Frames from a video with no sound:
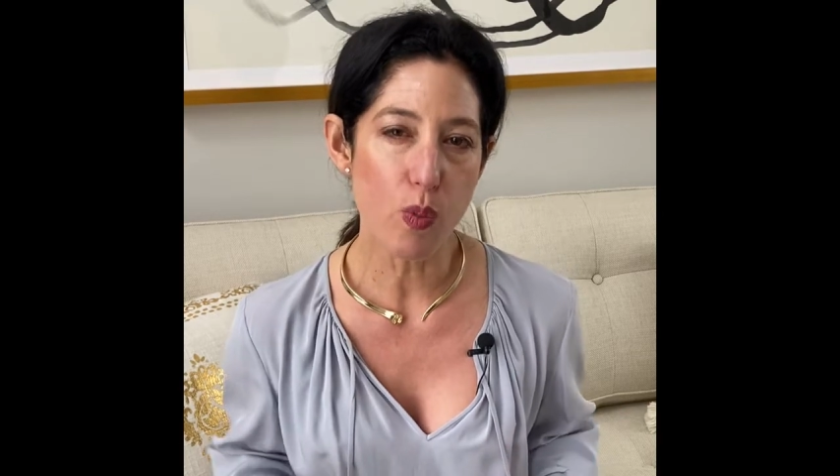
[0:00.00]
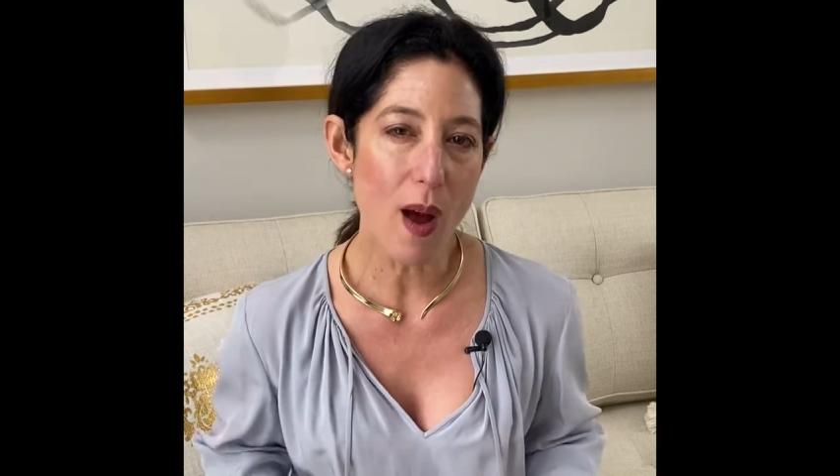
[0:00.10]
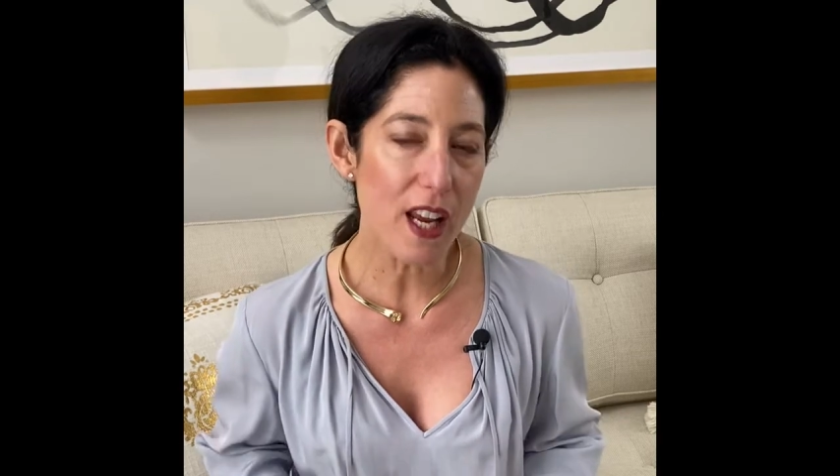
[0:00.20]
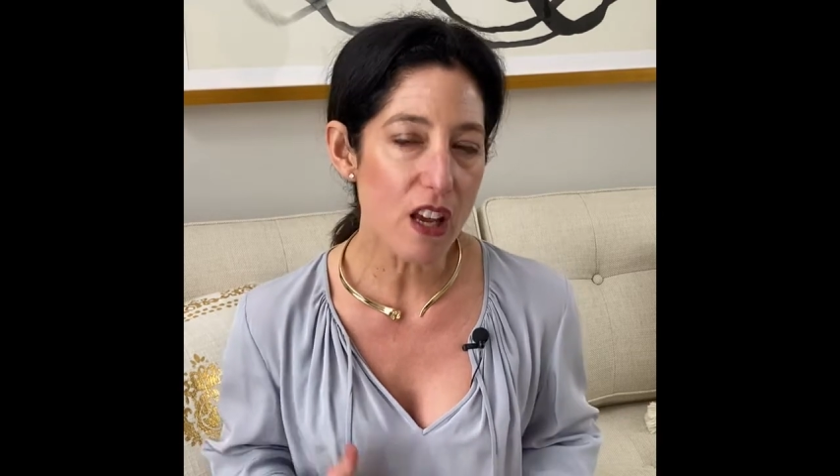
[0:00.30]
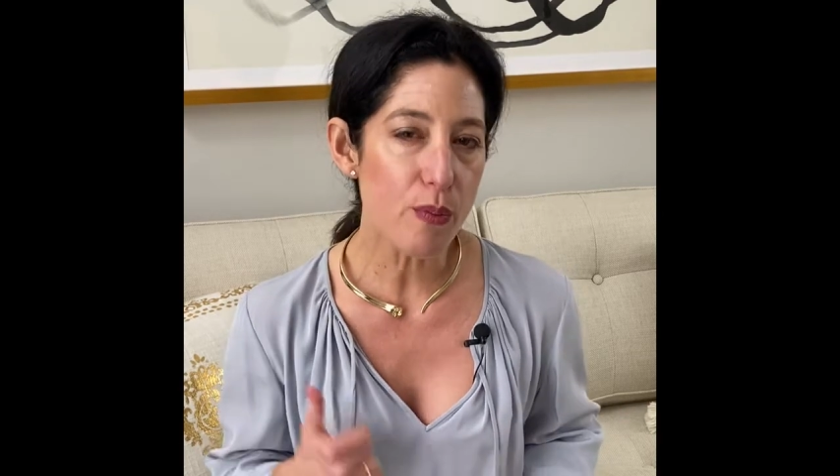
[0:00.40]

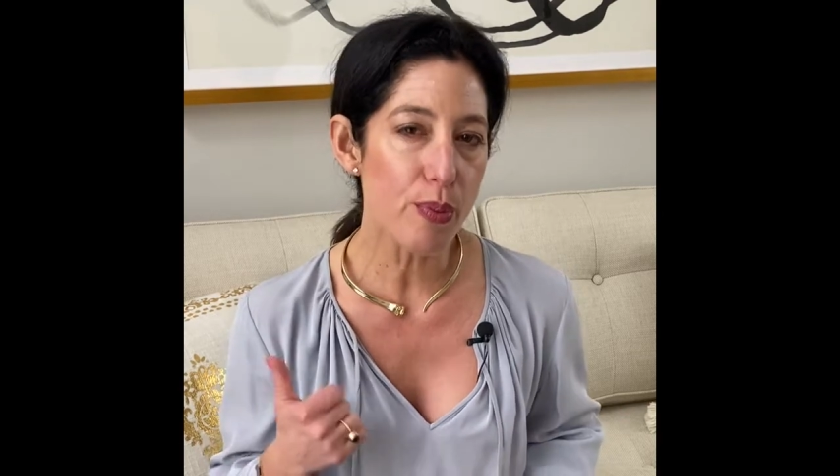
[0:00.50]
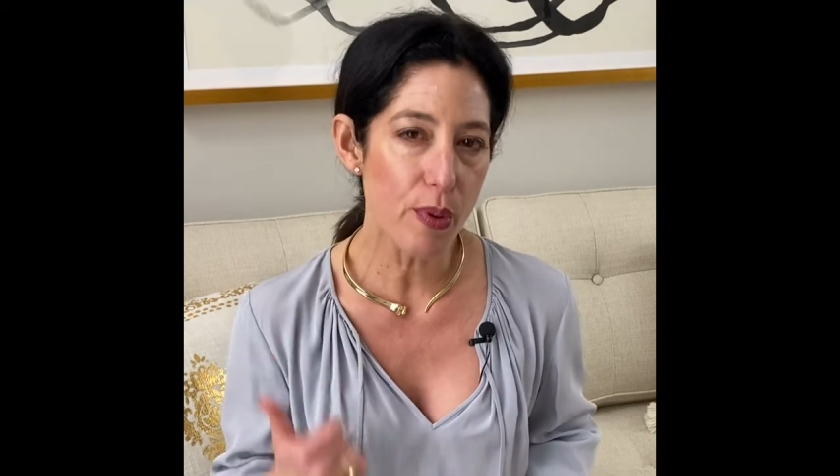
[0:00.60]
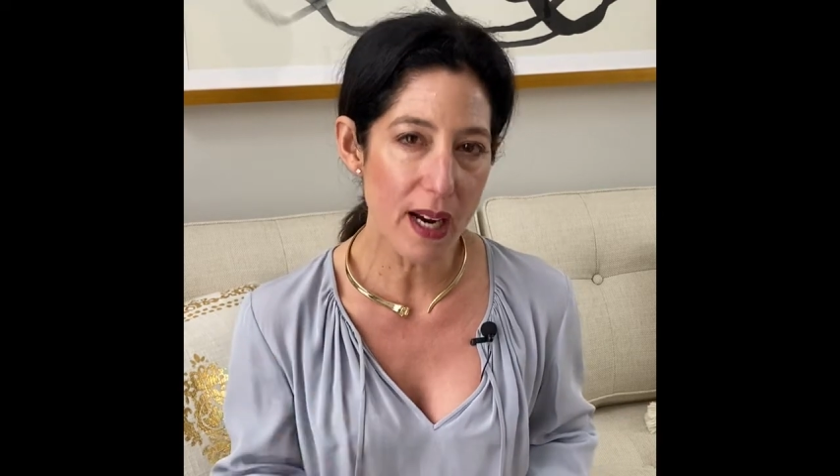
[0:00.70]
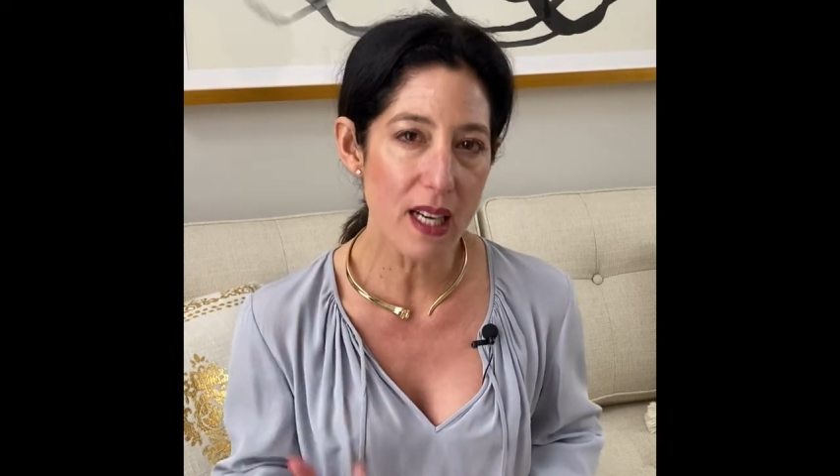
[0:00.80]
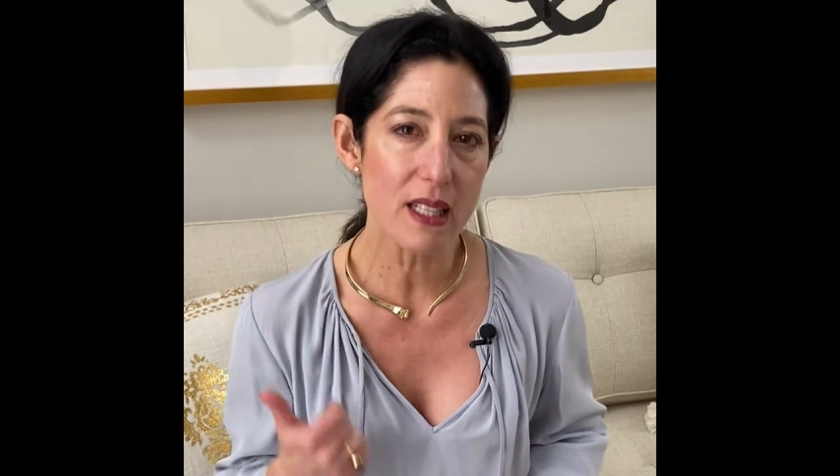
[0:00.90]
What do you
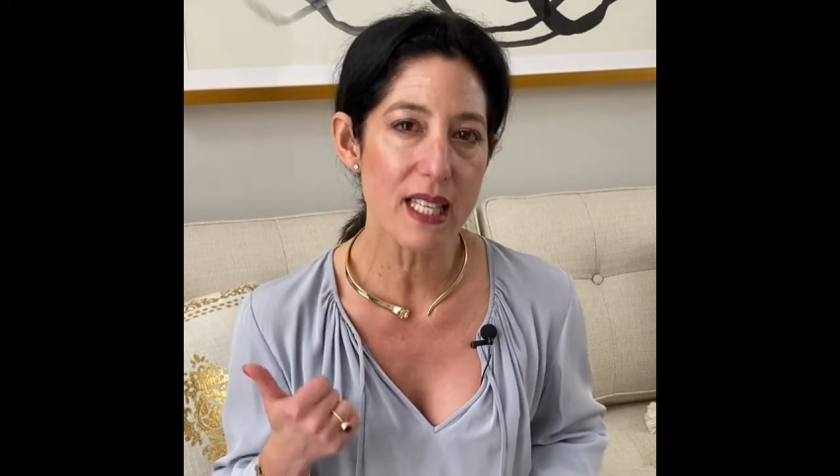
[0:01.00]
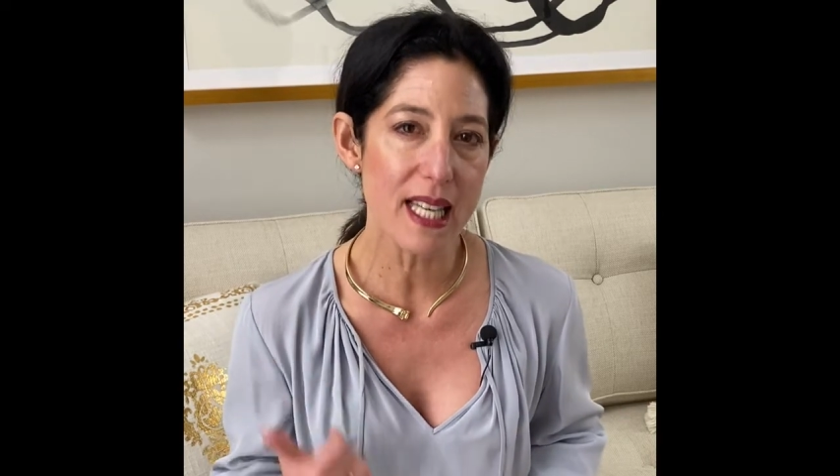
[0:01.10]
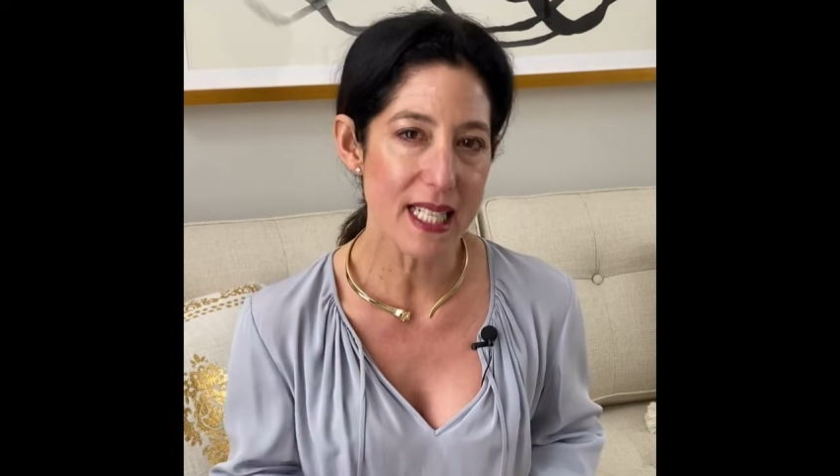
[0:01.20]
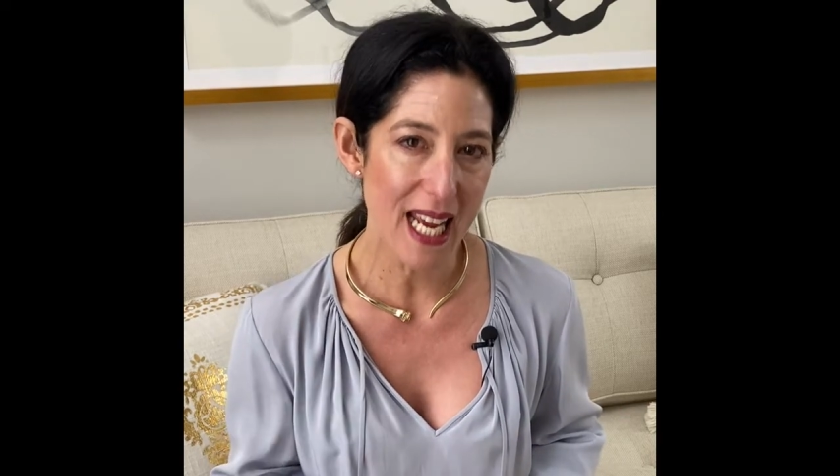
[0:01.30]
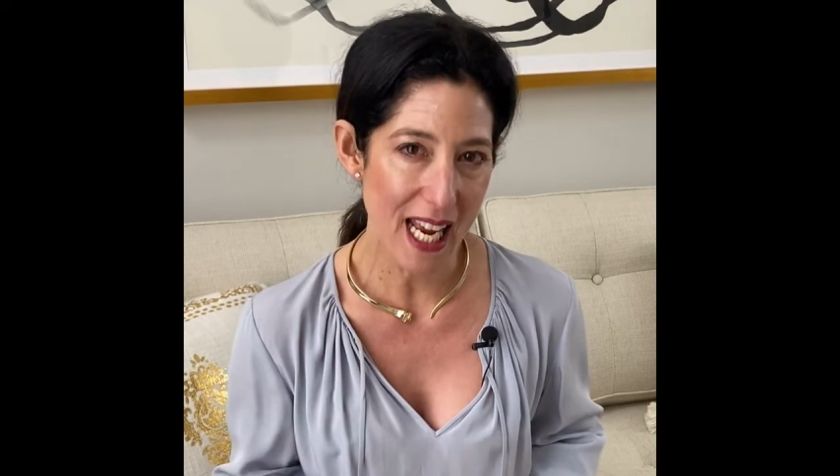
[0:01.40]
bring to
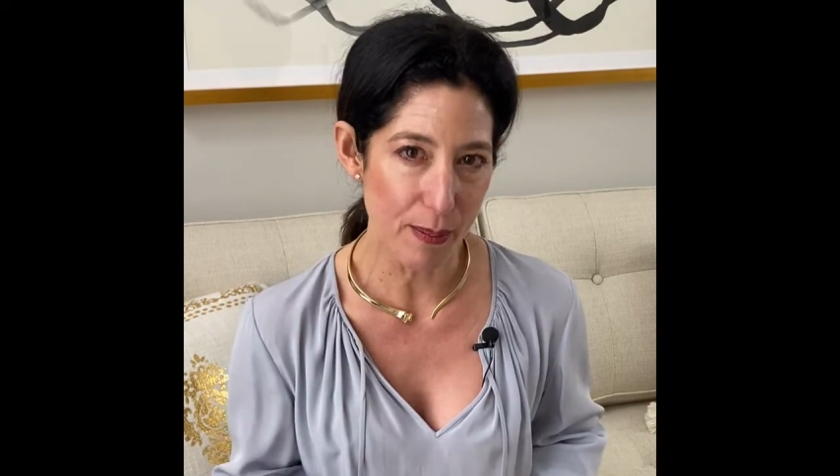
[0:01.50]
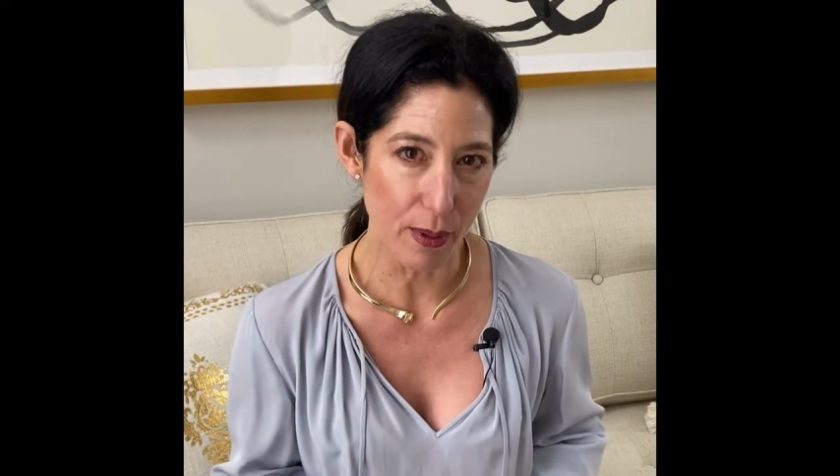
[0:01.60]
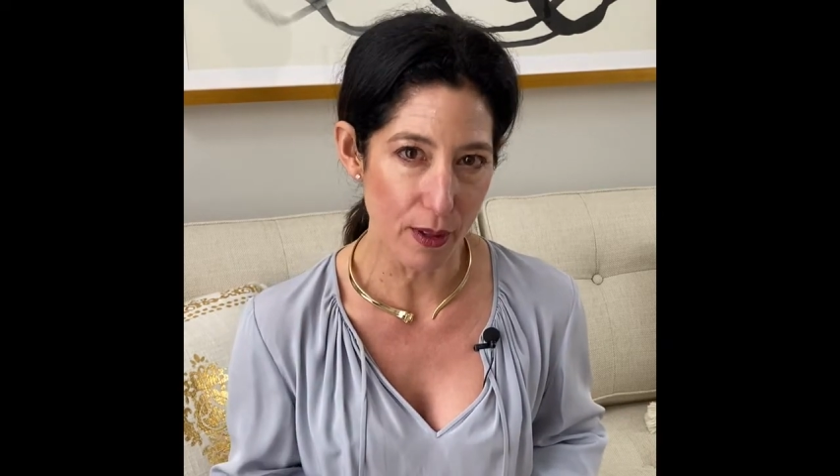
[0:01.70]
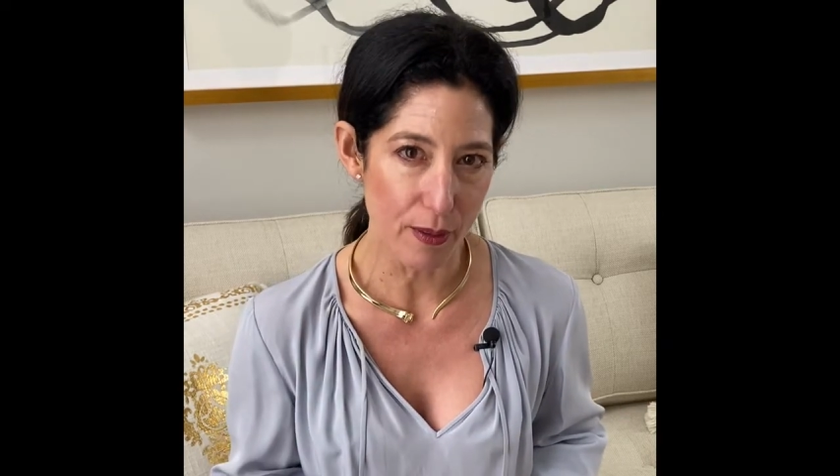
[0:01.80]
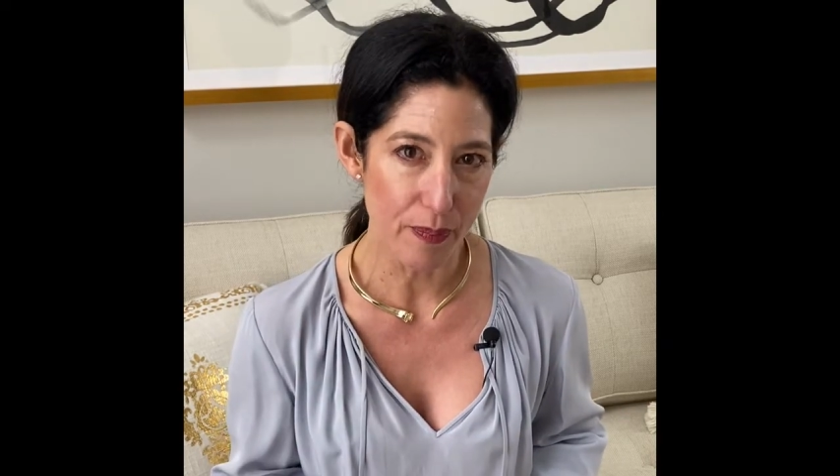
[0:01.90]
the
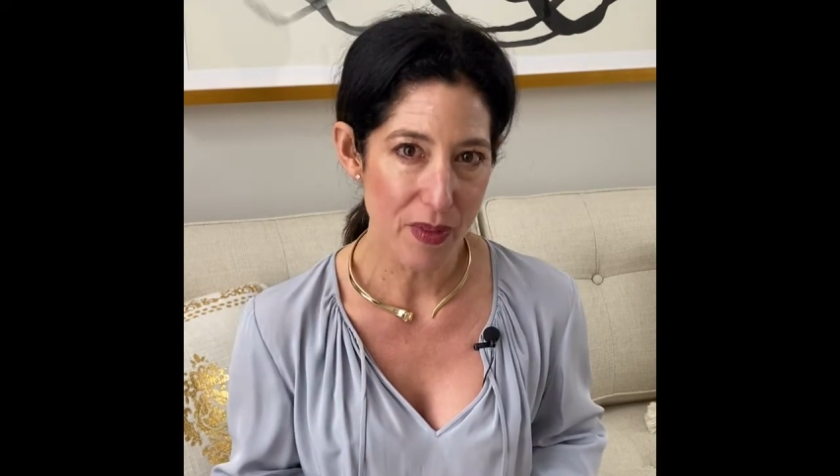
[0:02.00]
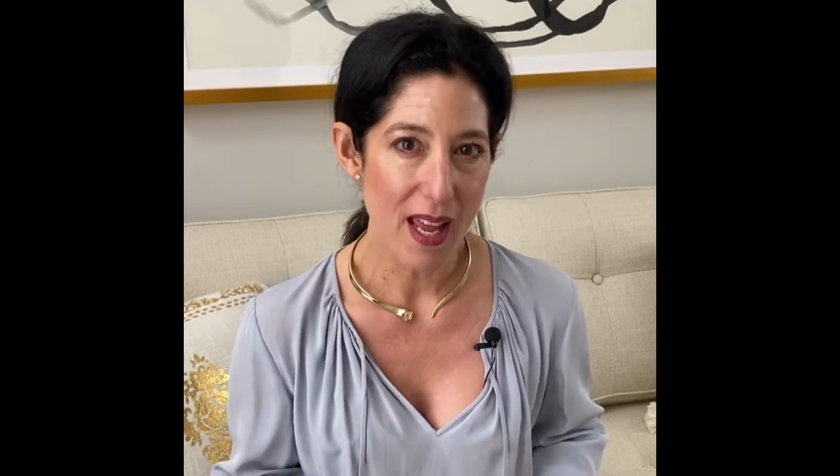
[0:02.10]
table